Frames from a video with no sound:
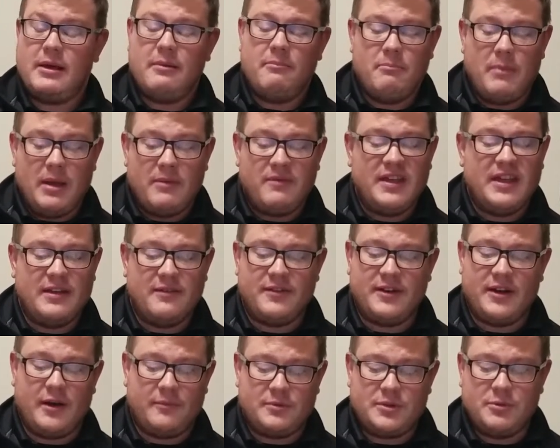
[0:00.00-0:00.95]
maybe
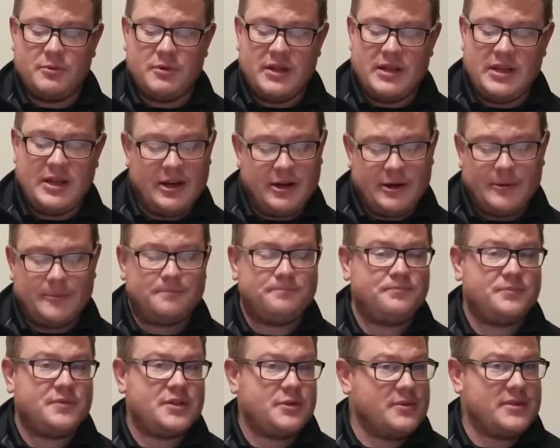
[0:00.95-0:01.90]
even up to a year.
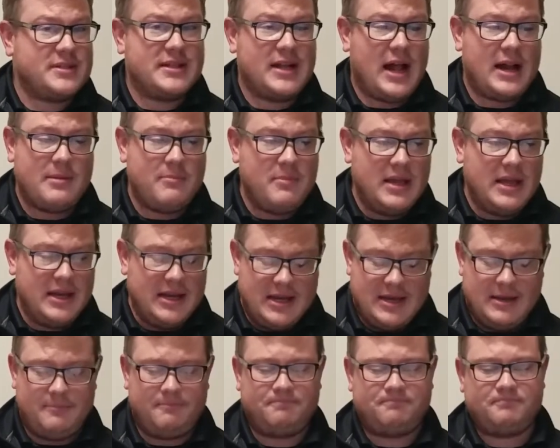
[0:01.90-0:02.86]
So it's not immediate.